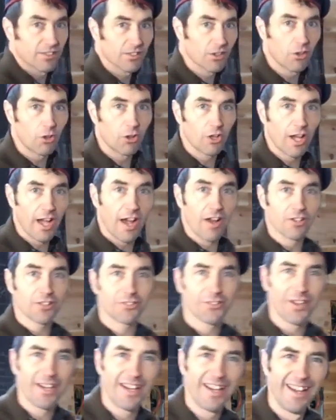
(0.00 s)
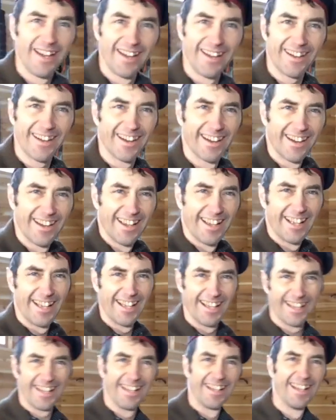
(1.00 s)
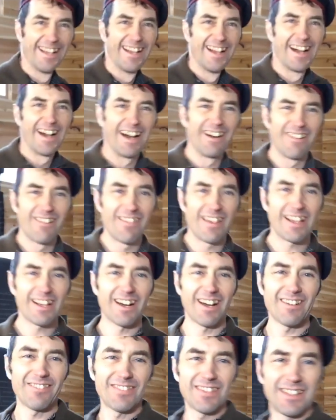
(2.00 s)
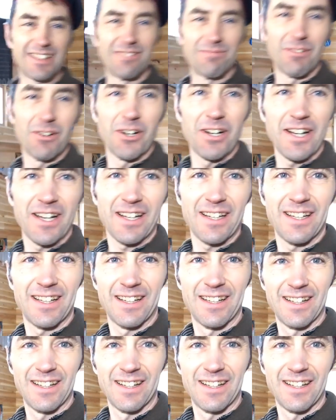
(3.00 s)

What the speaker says: is the whole house right here. I make coffee in the morning.